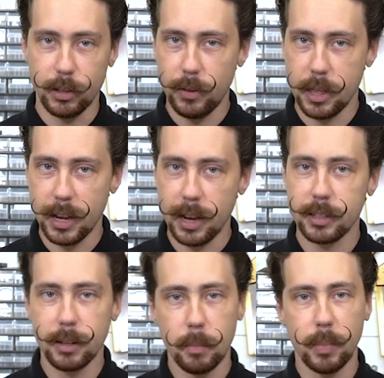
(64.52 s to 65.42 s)
to fit that,
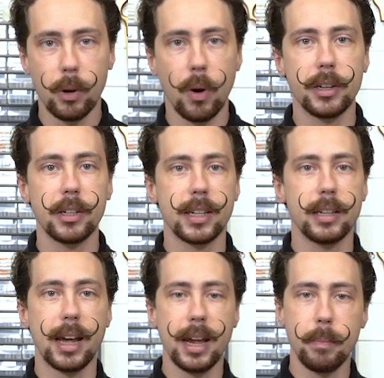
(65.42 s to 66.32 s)
Be Quiet has
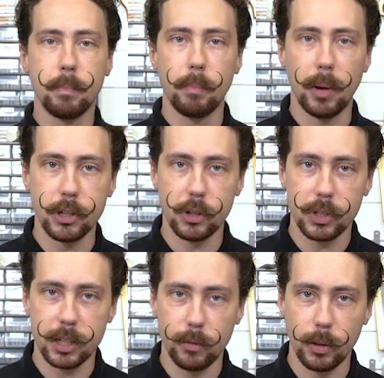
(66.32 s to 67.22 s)
sent a bunch of
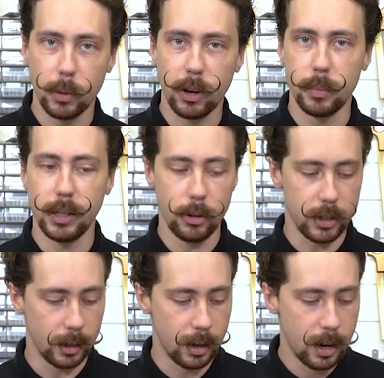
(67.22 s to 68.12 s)
stuff that we're going to be
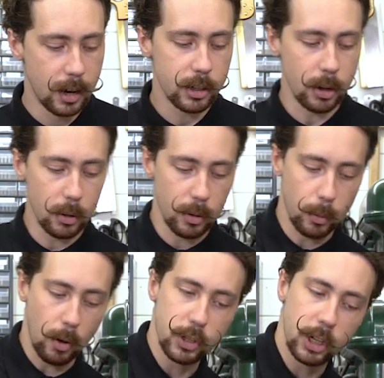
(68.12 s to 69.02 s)
using. So
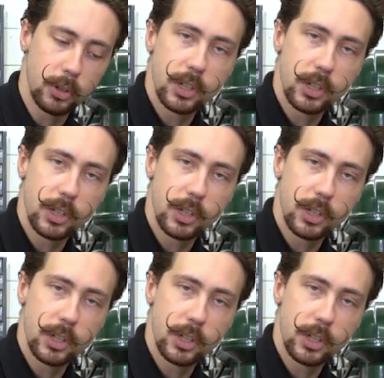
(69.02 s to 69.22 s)
obviously you can